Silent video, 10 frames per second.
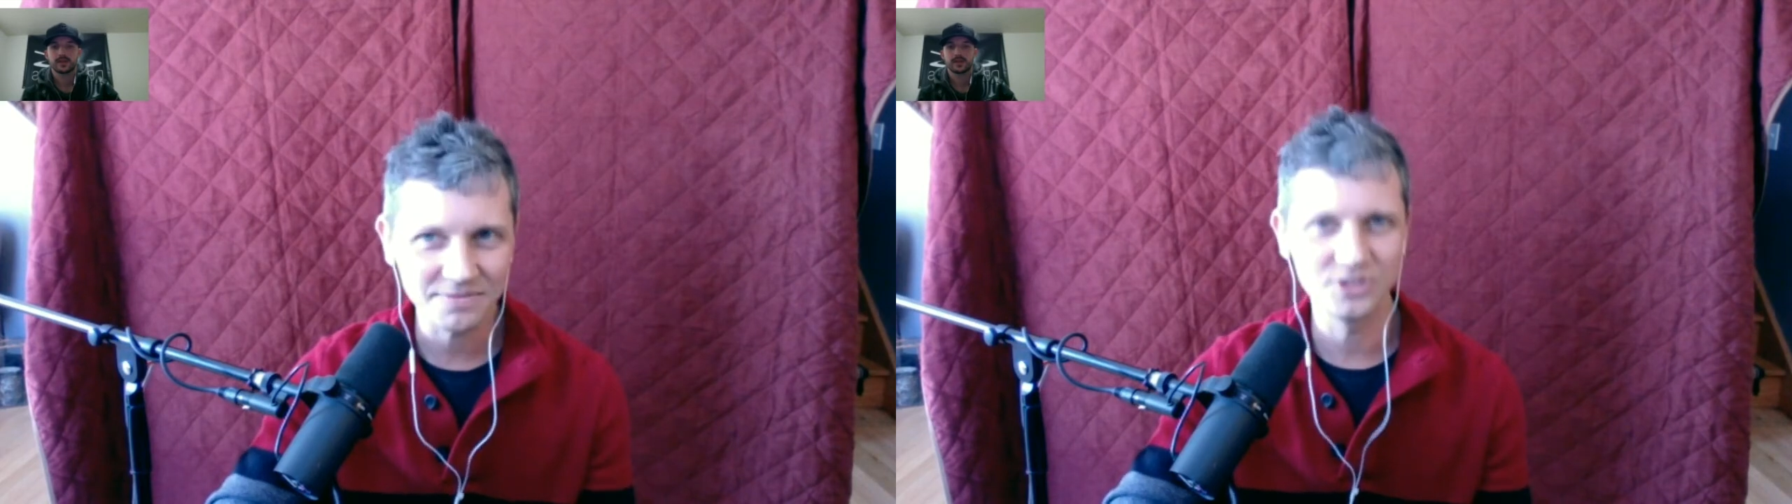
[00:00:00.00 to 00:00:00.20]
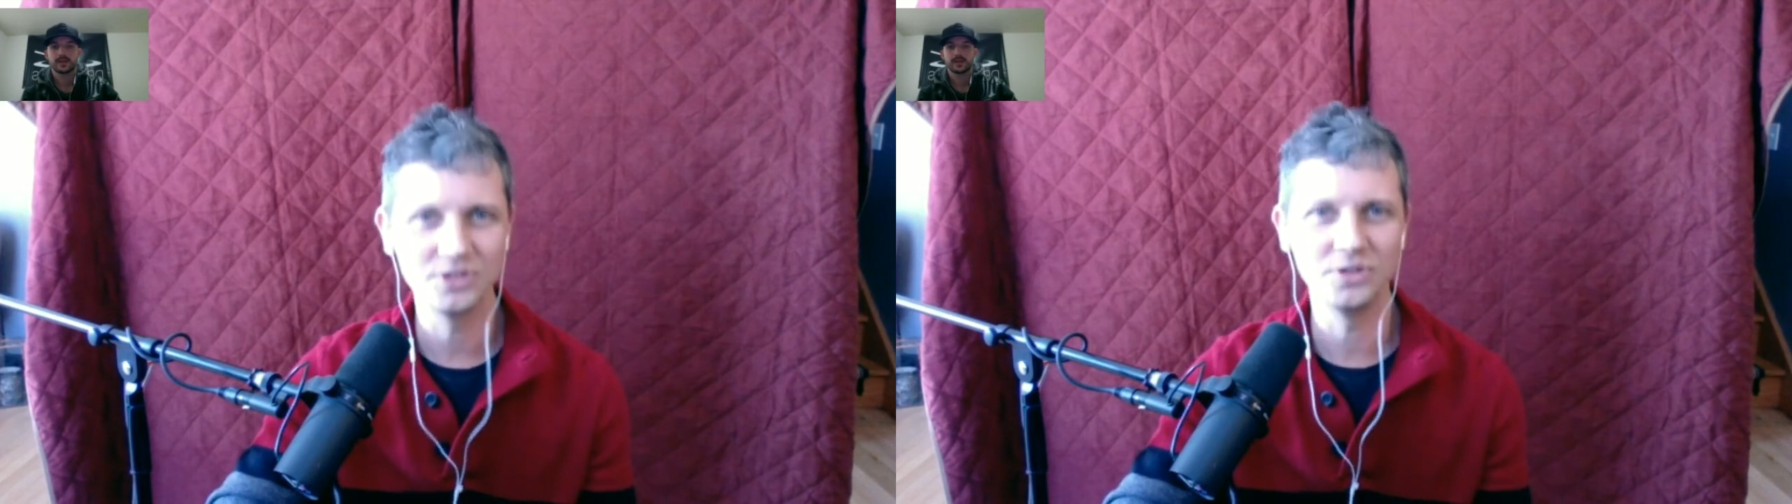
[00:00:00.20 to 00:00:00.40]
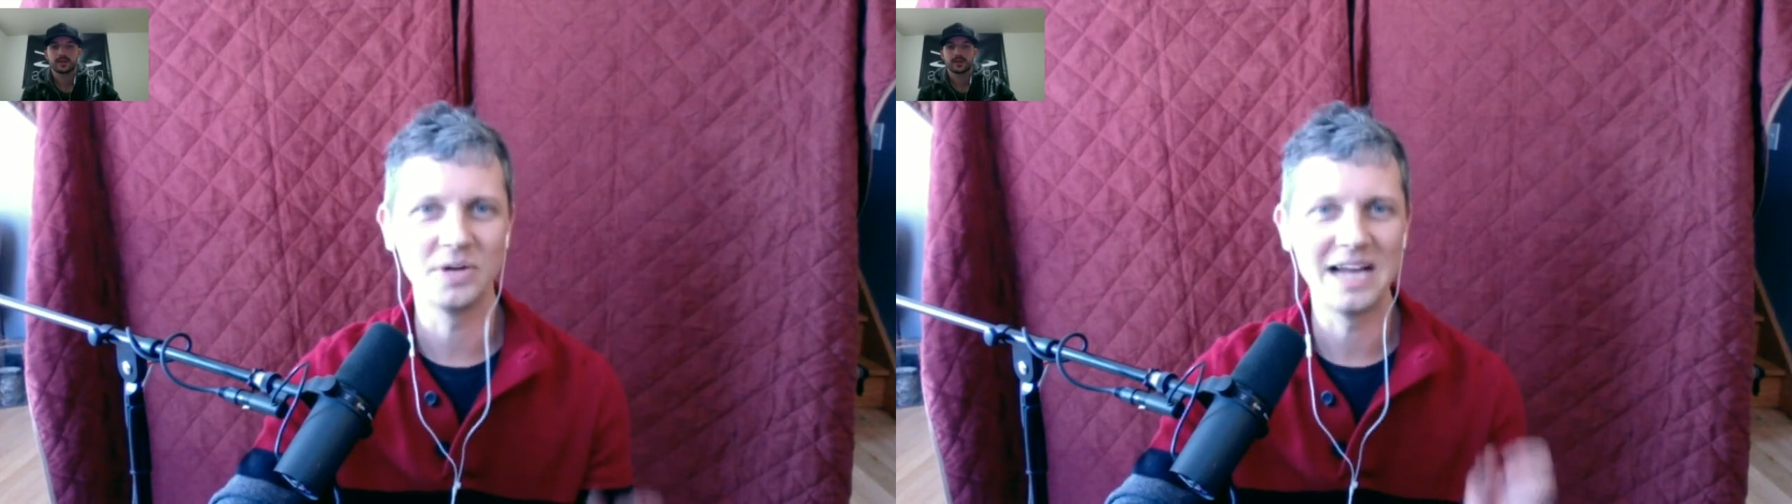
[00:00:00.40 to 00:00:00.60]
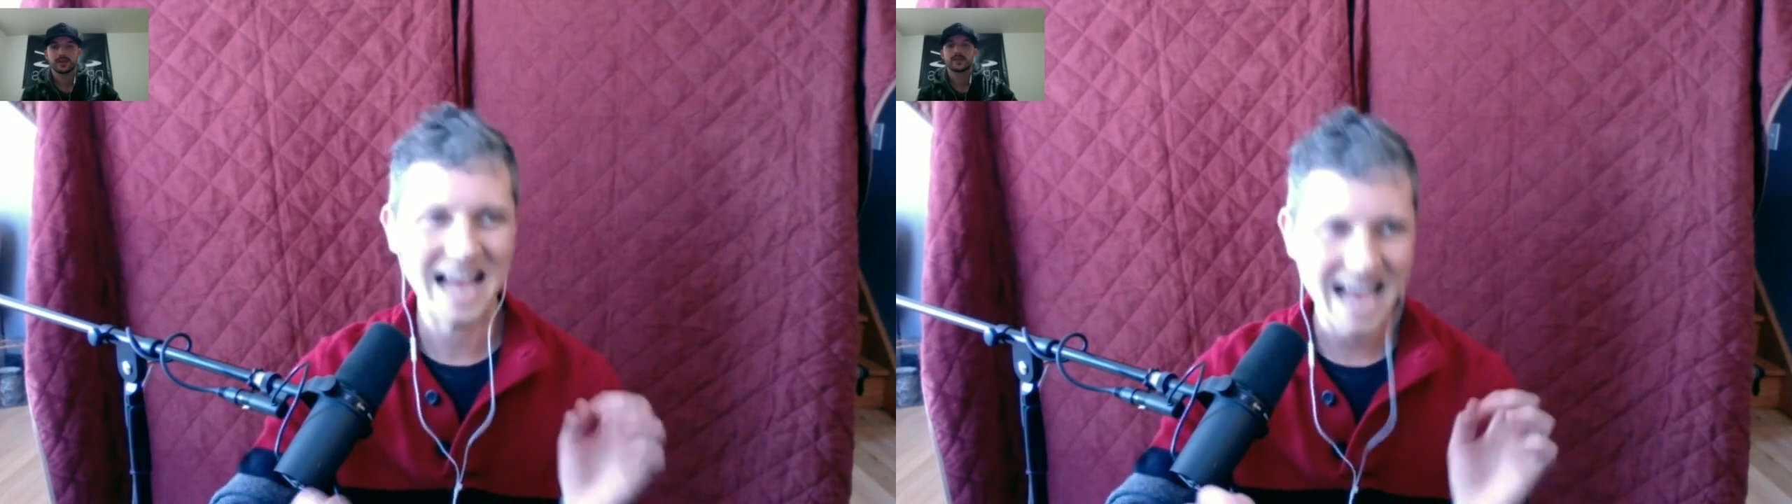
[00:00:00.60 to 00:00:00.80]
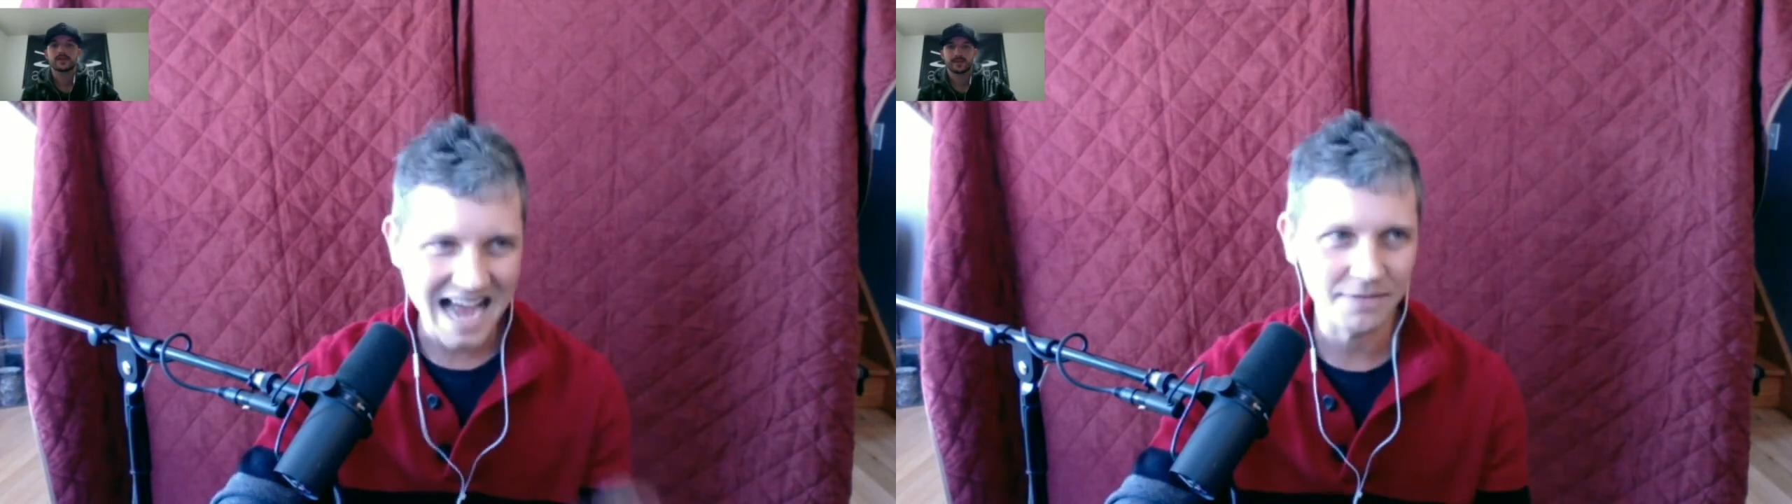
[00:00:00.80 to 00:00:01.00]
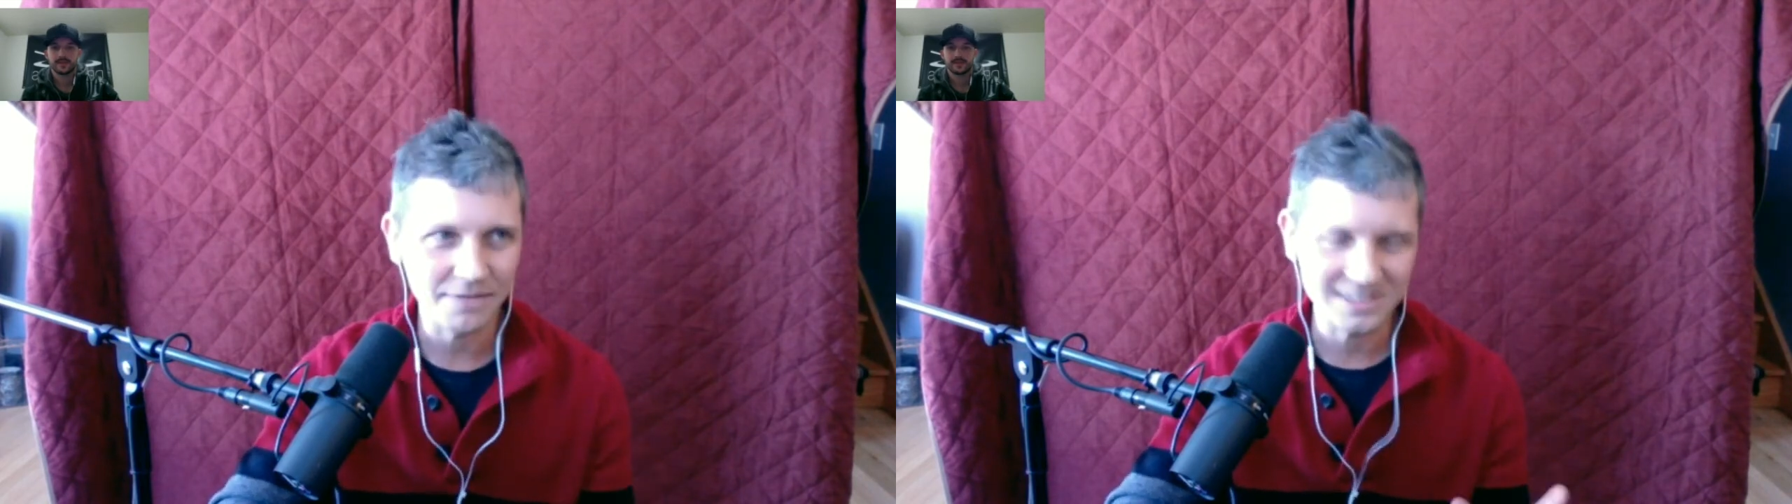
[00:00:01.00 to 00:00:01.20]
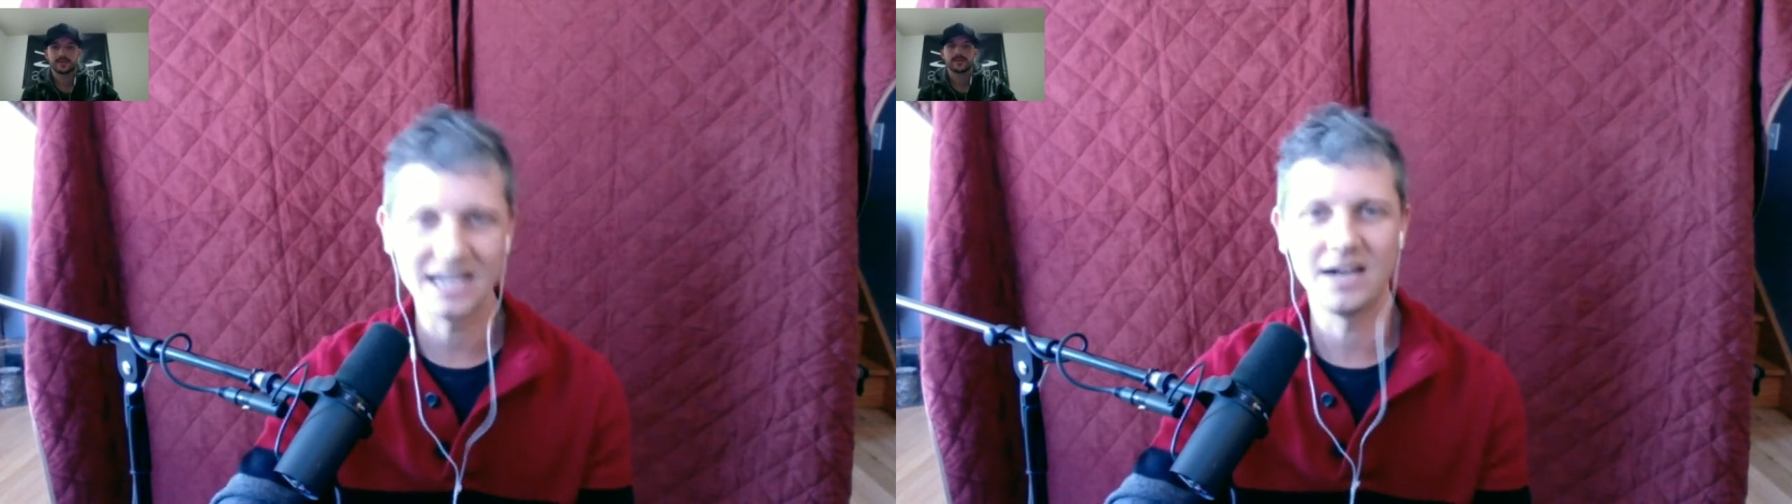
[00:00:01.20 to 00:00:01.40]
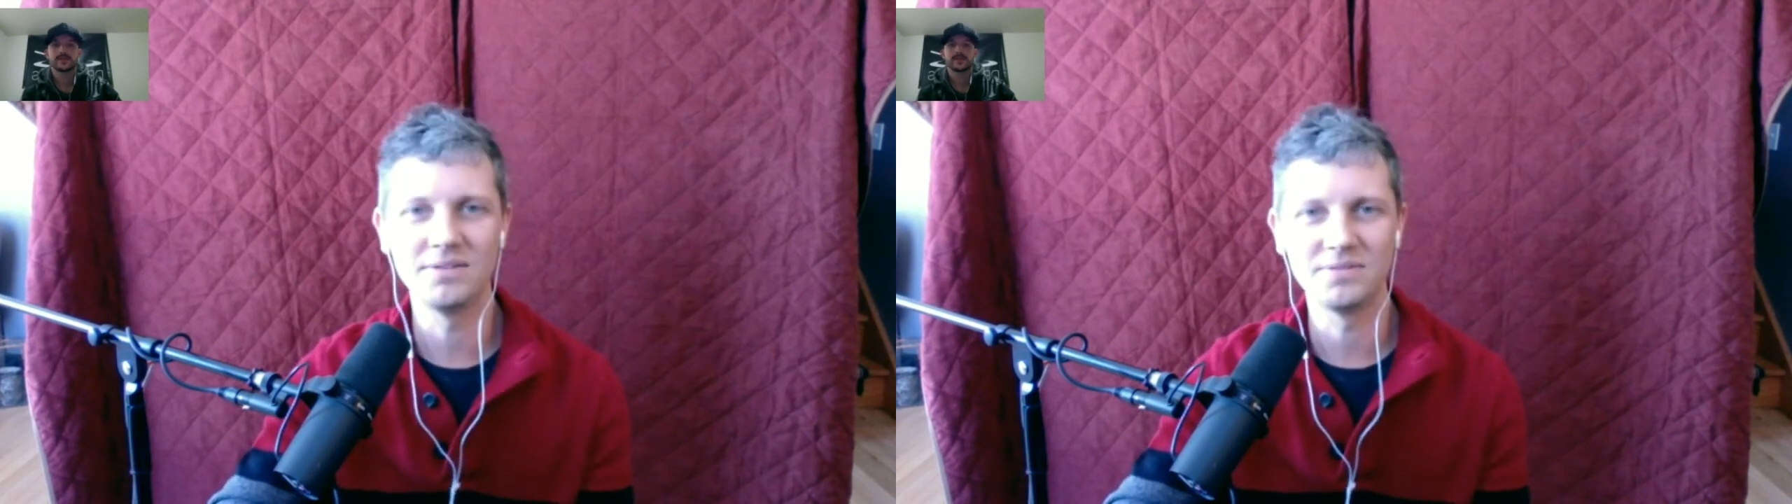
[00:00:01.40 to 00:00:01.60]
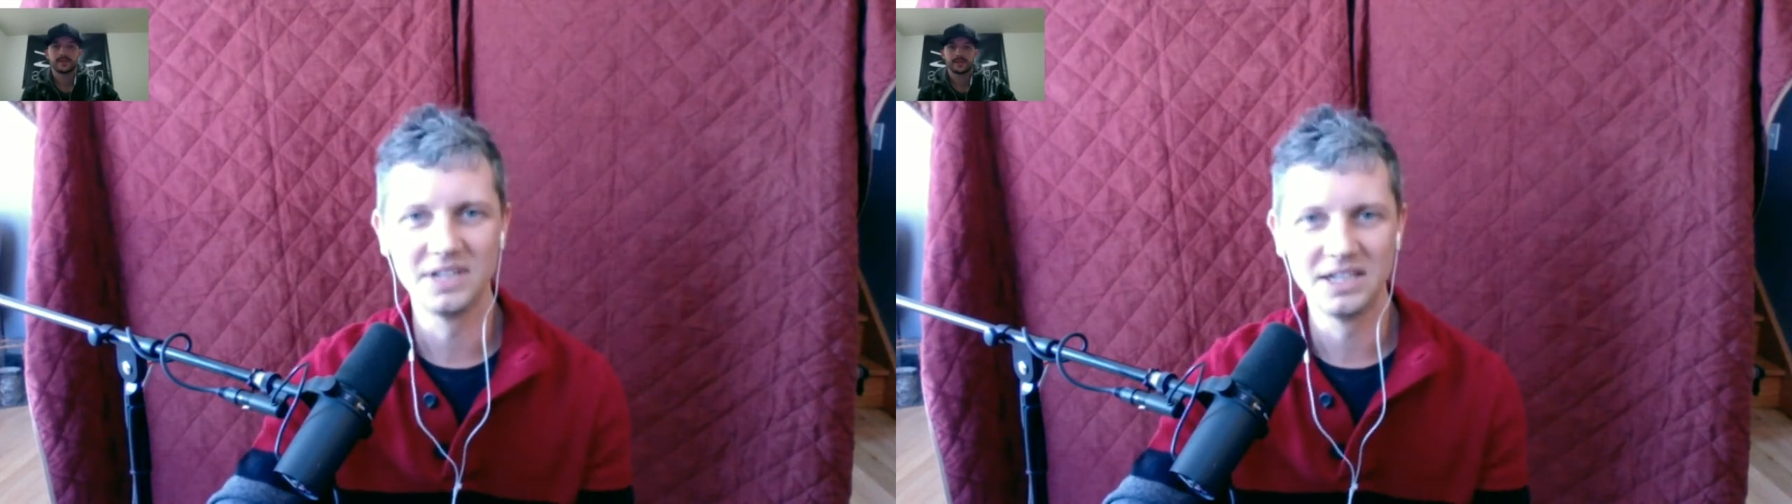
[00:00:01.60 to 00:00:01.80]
to have